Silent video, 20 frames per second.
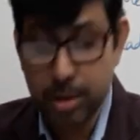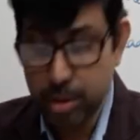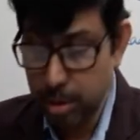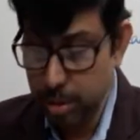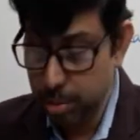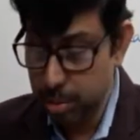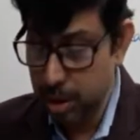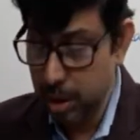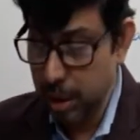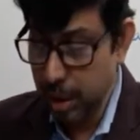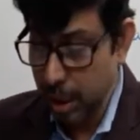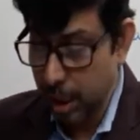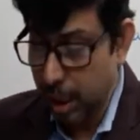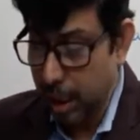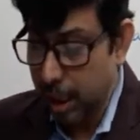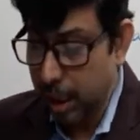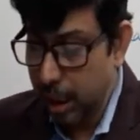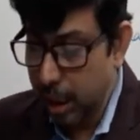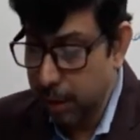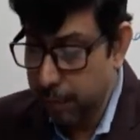So you
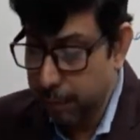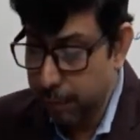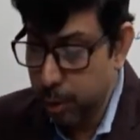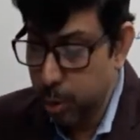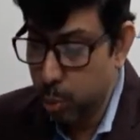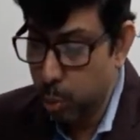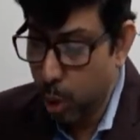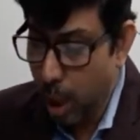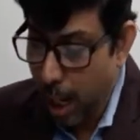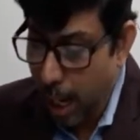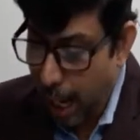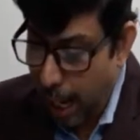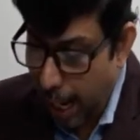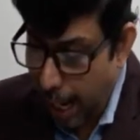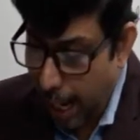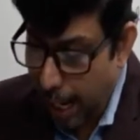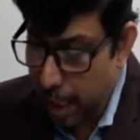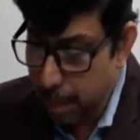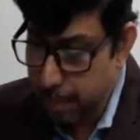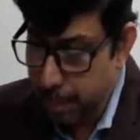see, if you
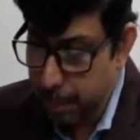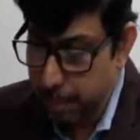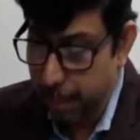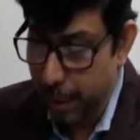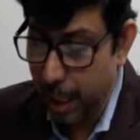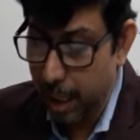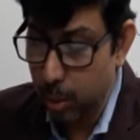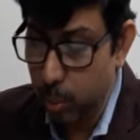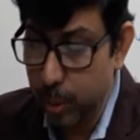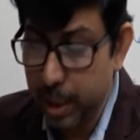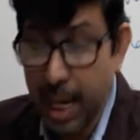had prepared,